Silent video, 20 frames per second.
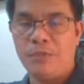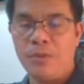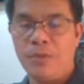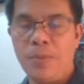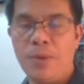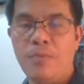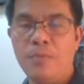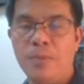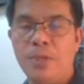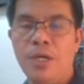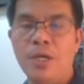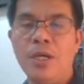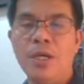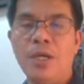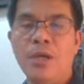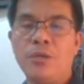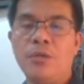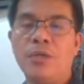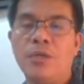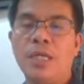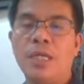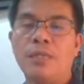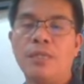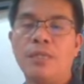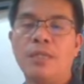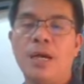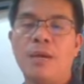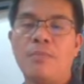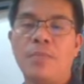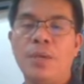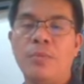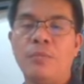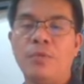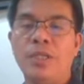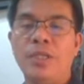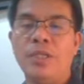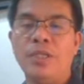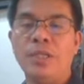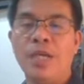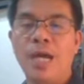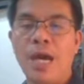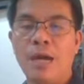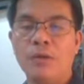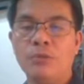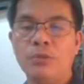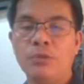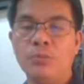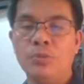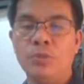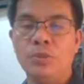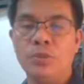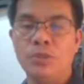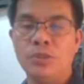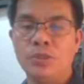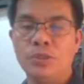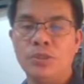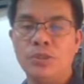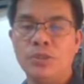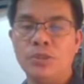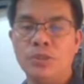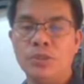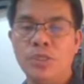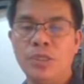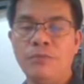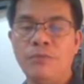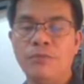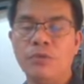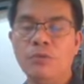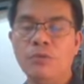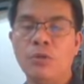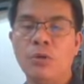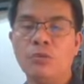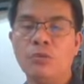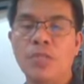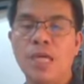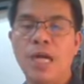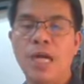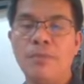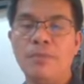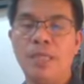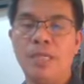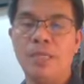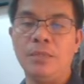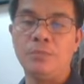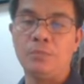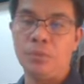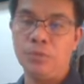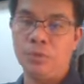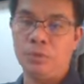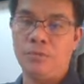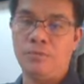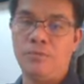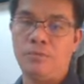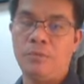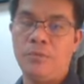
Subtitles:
Remember, you cannot come up with output if you don't have input.